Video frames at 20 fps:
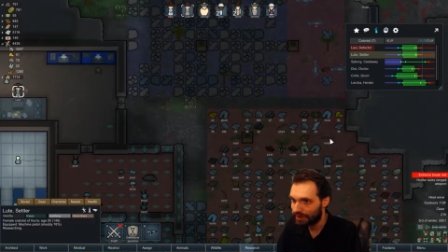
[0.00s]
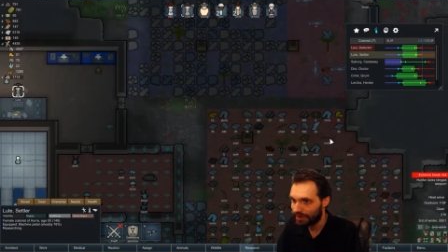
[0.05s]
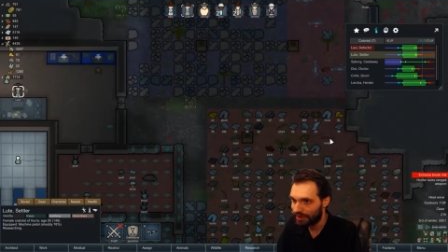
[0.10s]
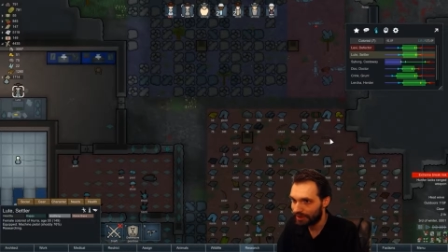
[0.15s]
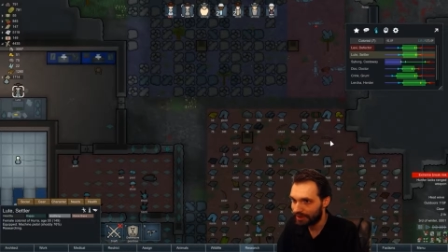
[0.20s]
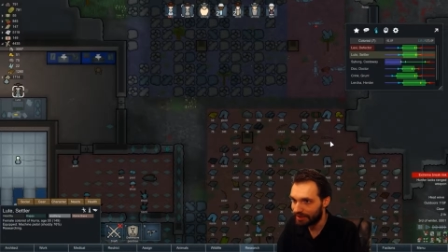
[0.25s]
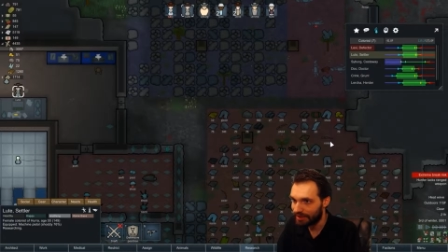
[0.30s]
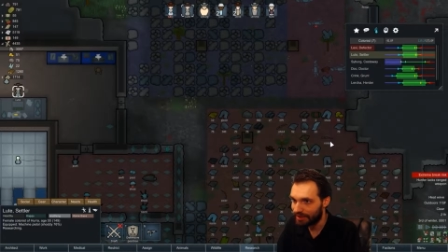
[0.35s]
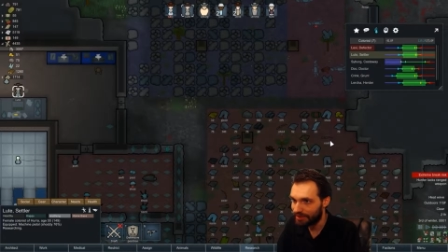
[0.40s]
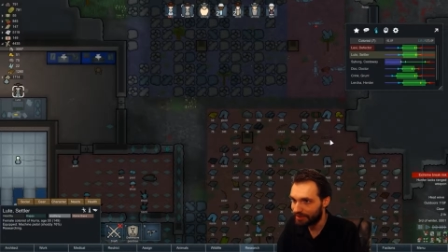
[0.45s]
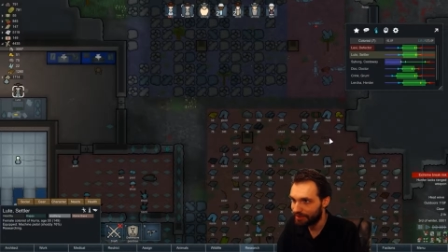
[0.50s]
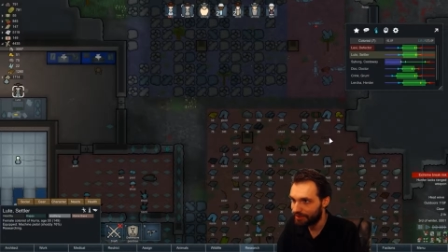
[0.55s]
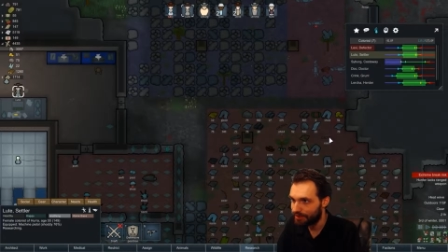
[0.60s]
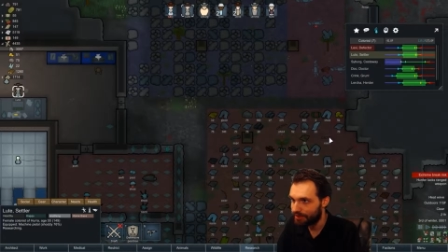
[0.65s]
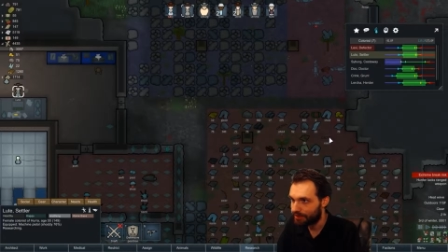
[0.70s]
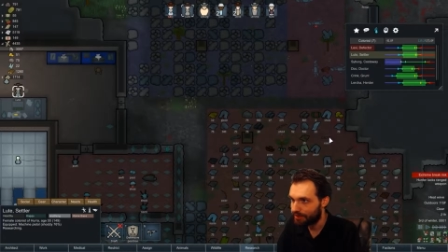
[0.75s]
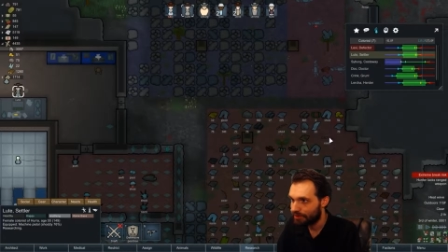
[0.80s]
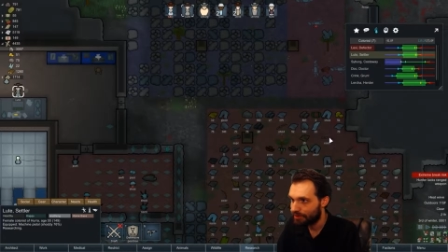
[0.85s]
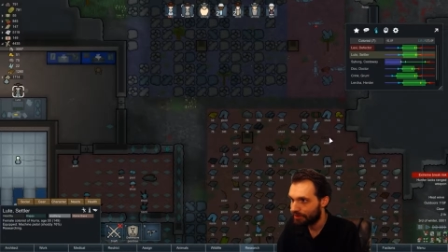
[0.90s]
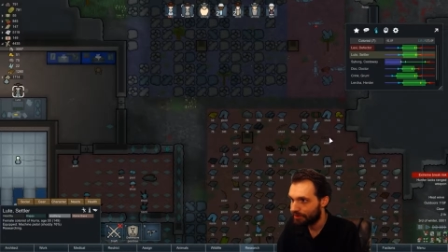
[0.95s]
a
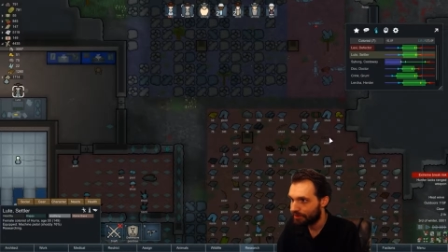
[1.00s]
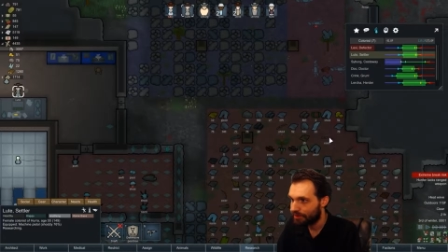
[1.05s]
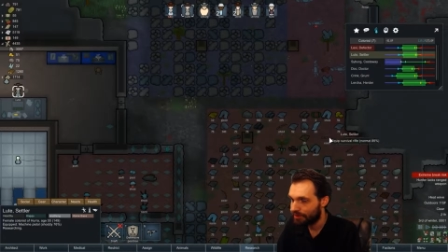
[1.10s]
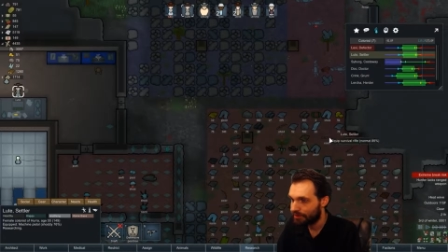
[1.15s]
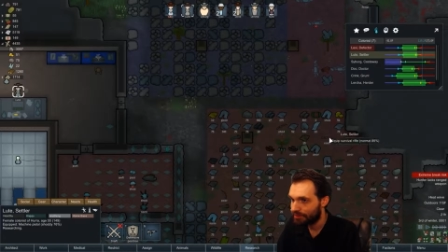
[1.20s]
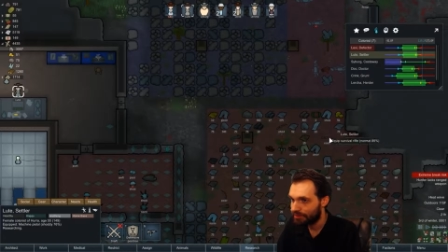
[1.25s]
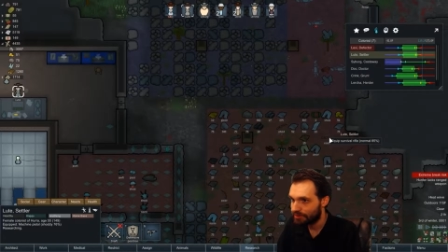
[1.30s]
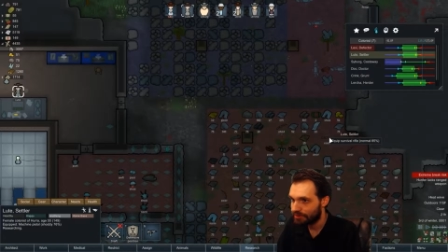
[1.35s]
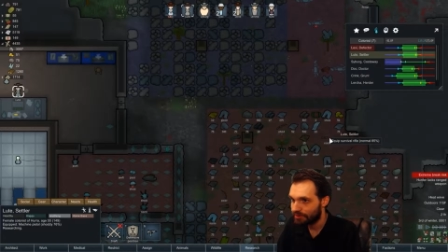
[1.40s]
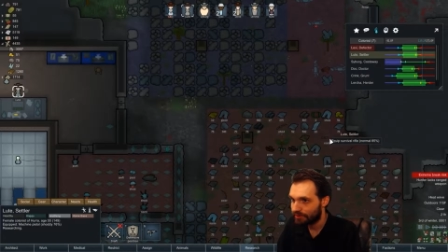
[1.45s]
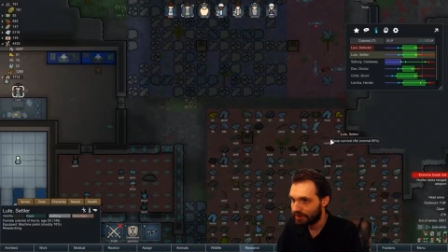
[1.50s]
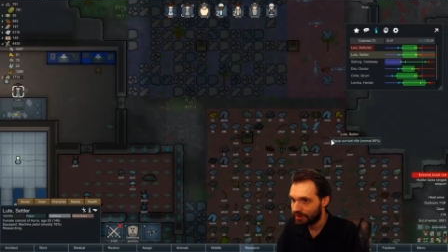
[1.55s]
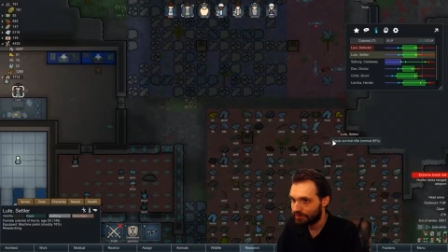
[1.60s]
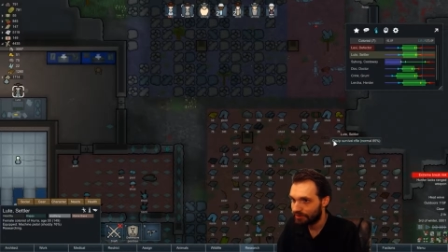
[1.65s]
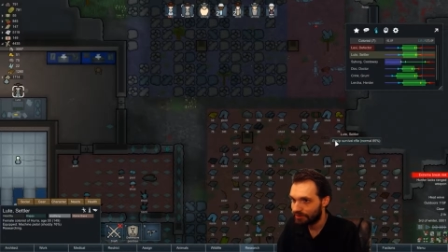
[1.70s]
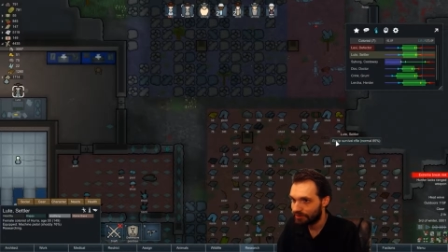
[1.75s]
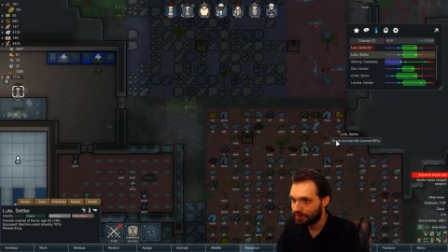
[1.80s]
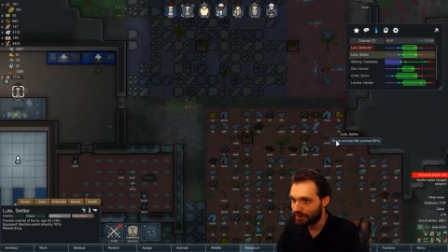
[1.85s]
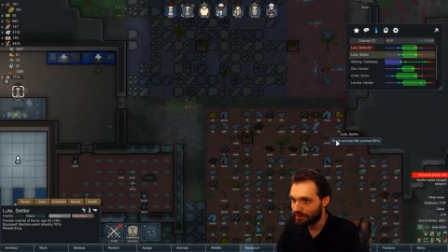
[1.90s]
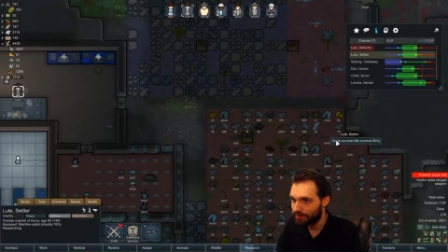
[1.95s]

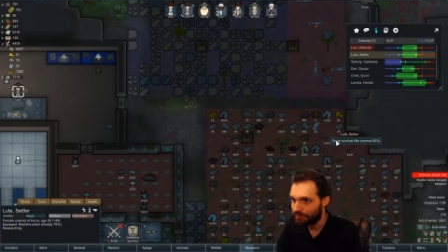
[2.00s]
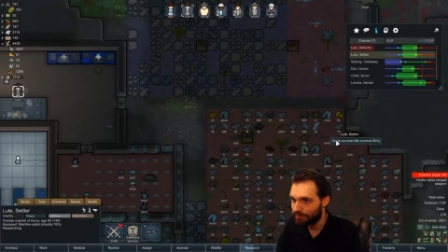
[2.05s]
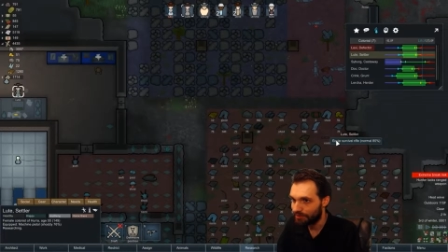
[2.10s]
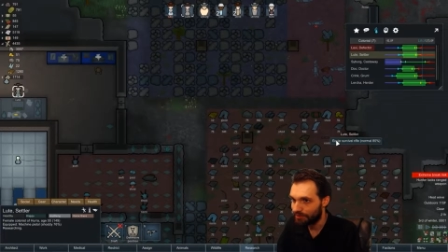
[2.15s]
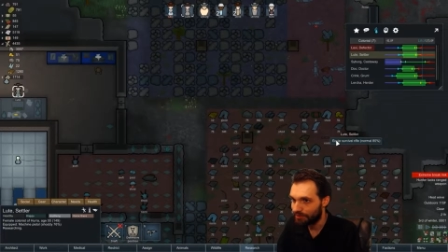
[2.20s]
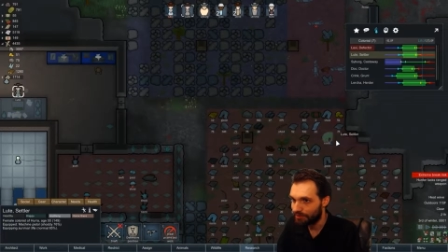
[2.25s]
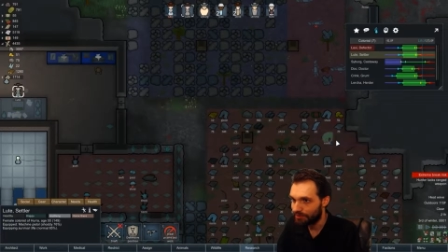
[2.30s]
survival rifle.